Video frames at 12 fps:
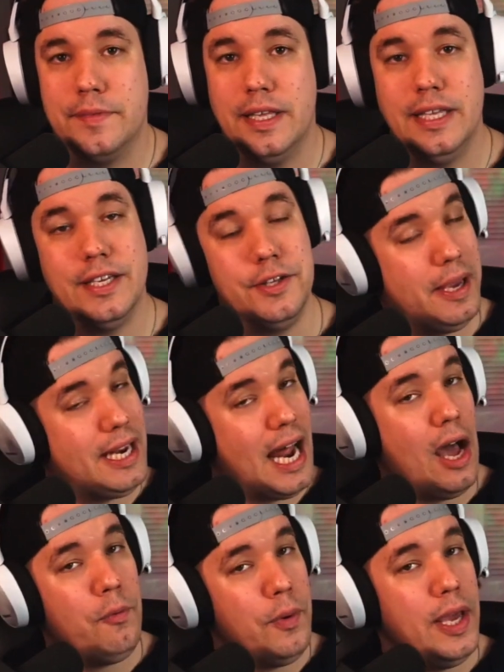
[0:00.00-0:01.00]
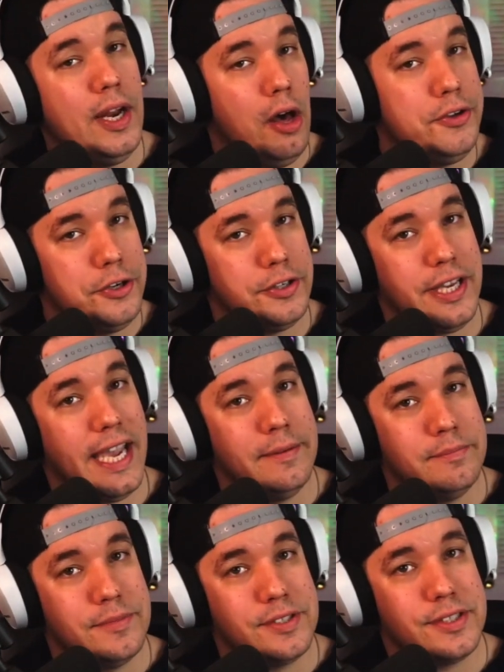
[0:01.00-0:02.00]
You may not win all your
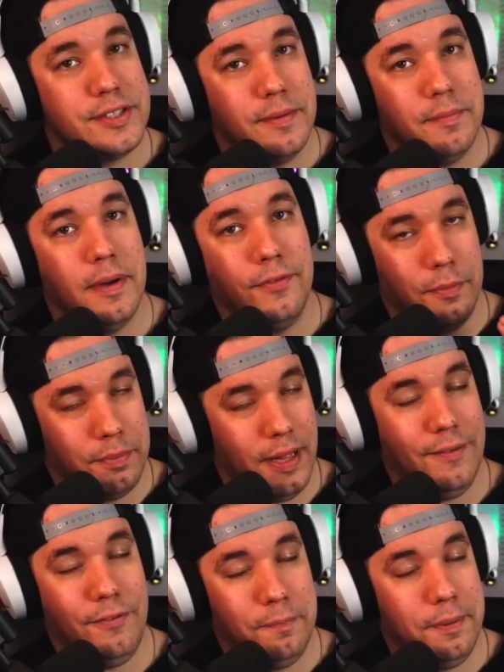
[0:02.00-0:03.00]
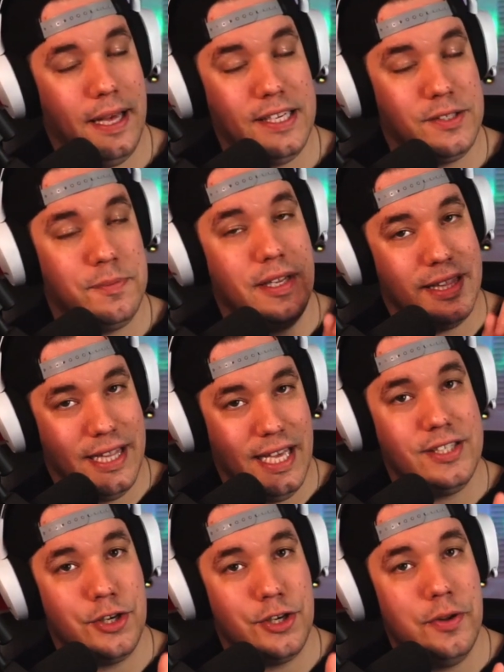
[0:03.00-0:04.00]
games. Playing for placement,
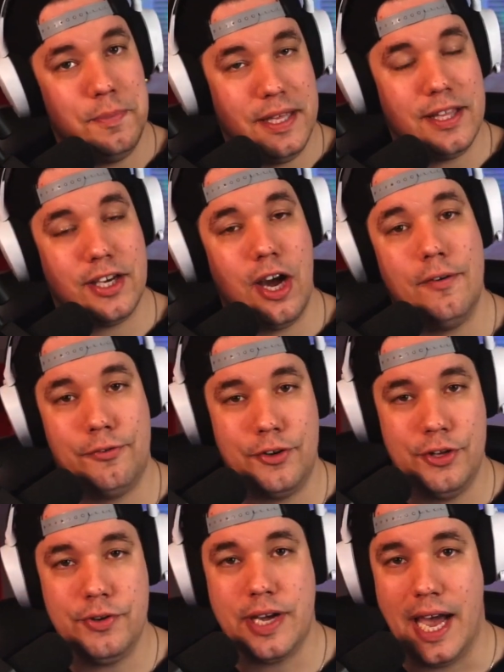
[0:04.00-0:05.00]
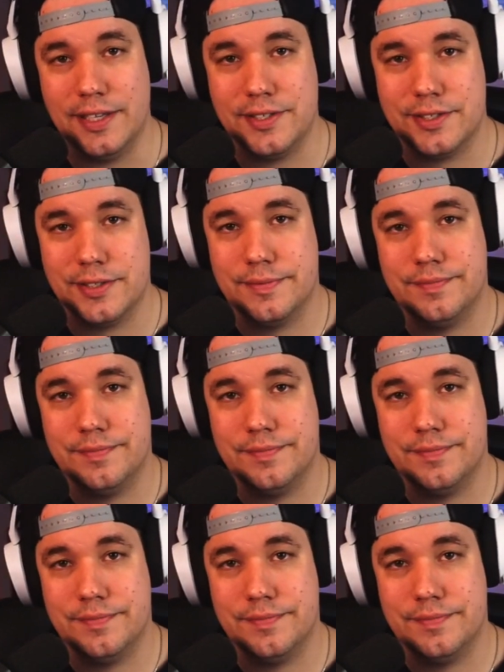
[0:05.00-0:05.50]
this could be the card for you guys.